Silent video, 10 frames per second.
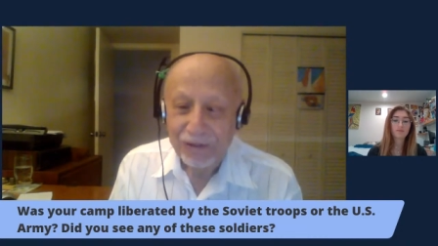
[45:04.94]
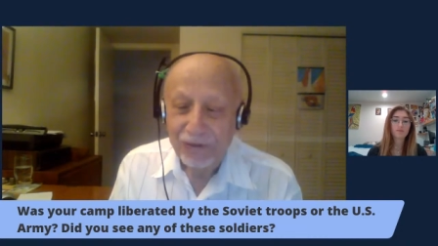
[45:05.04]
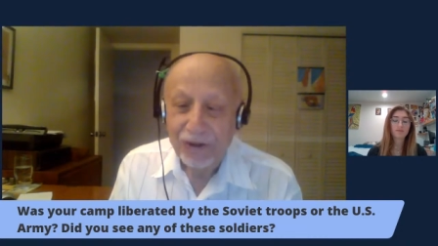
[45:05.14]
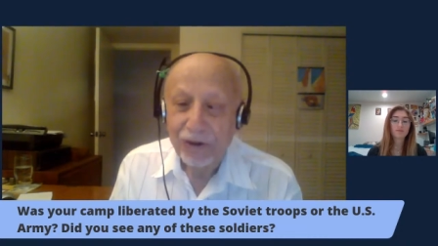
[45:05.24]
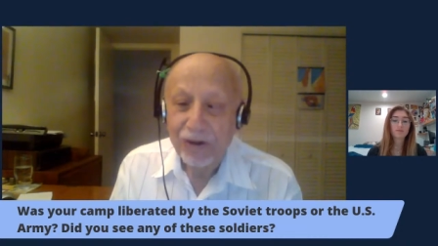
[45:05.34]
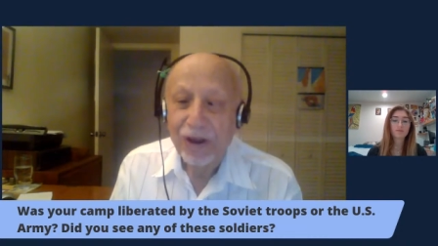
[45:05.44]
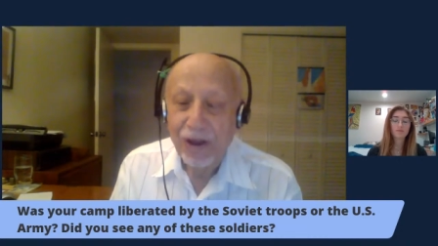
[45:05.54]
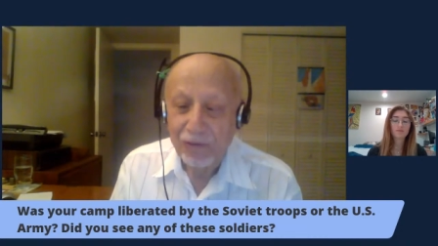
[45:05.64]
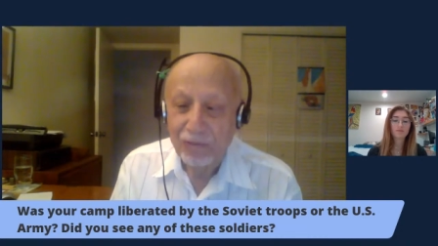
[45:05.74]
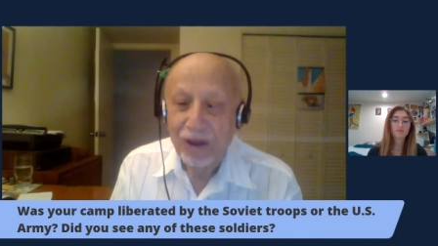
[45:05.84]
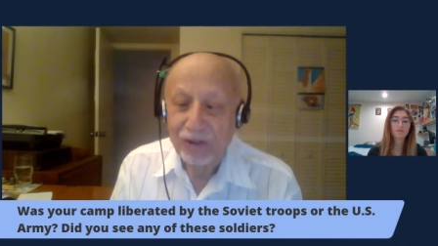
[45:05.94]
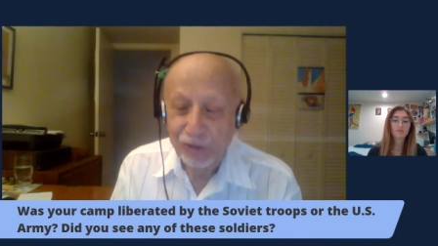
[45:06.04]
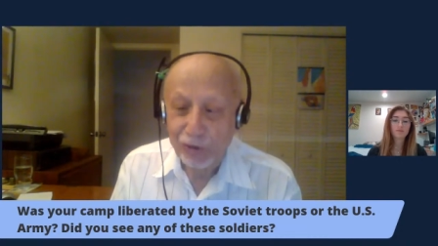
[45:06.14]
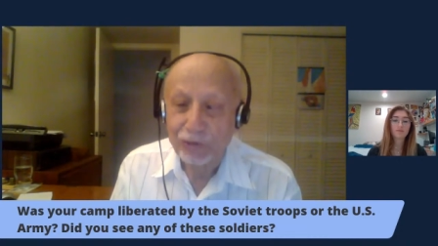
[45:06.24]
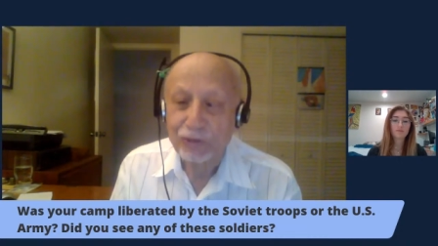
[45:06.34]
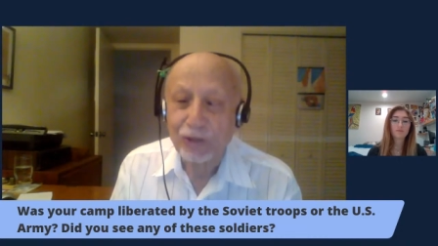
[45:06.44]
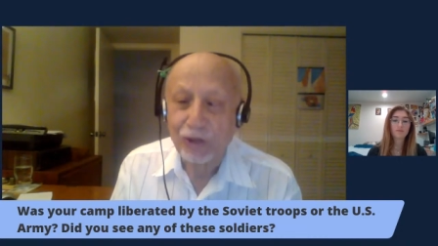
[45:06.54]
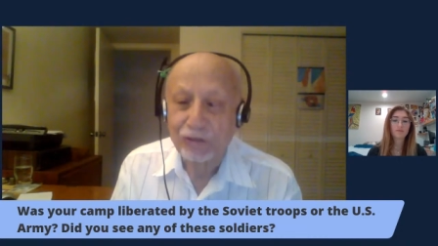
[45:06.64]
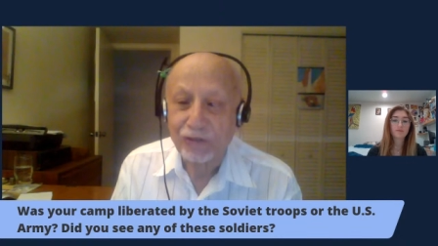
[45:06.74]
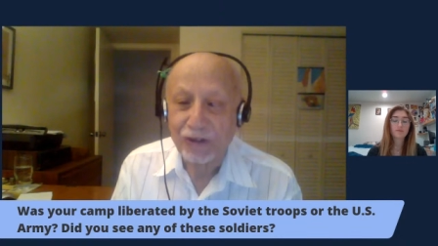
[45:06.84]
we didn't have much
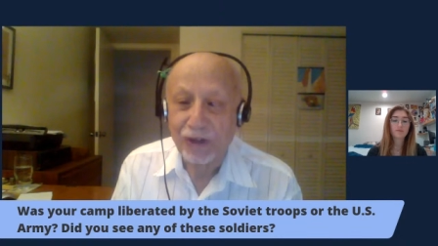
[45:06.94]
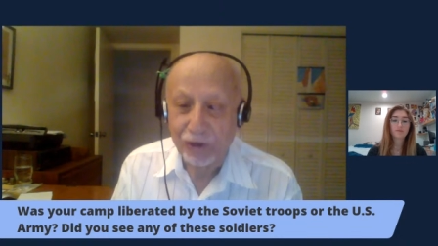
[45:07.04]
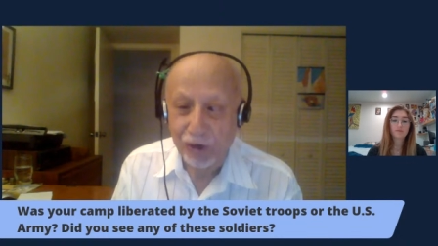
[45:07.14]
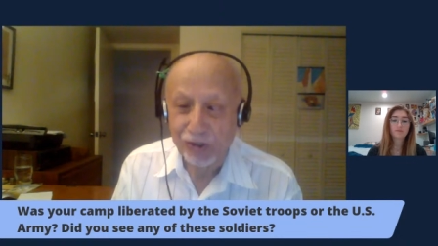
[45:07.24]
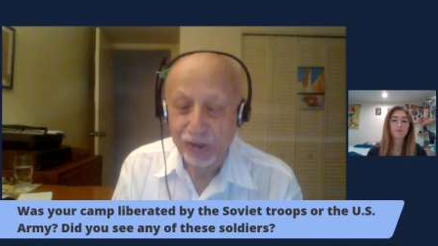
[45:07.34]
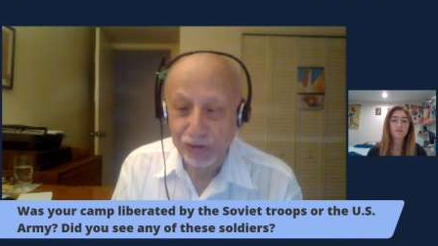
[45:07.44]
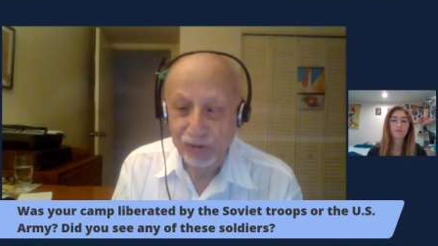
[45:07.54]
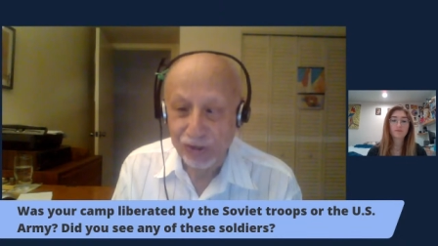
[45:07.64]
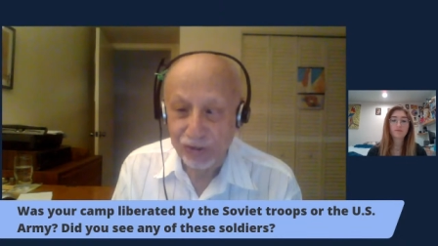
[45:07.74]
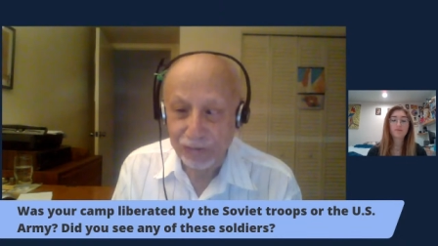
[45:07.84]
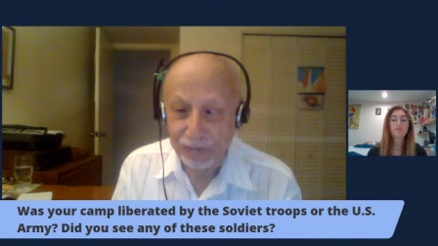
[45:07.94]
contact with the Russians.